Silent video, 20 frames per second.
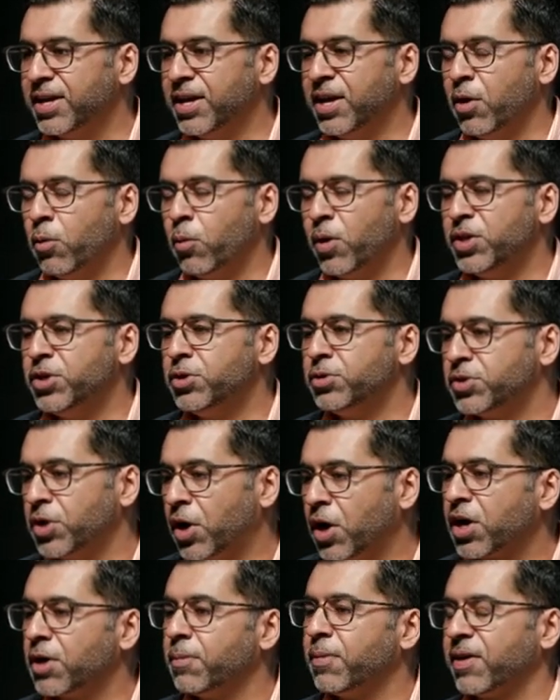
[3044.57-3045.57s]
When you
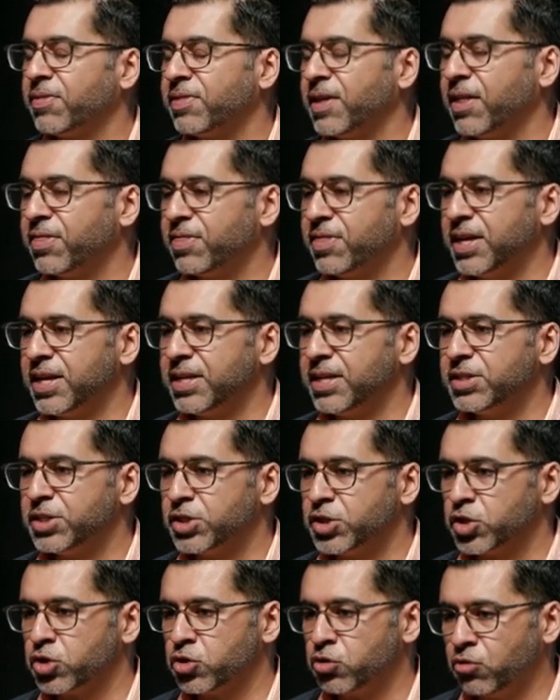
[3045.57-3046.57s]
talk about that thing,
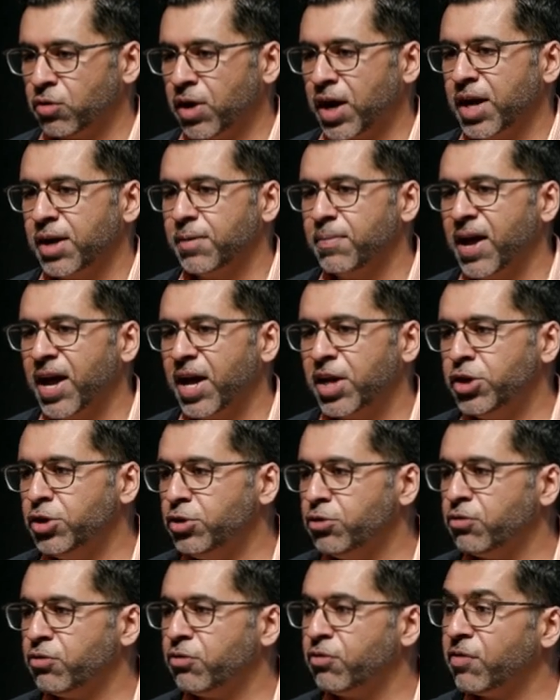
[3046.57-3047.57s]
describe how you
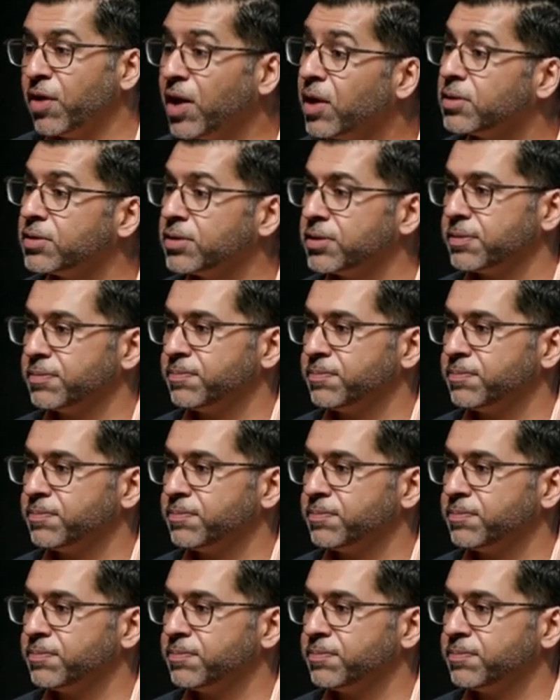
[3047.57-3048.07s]
felt.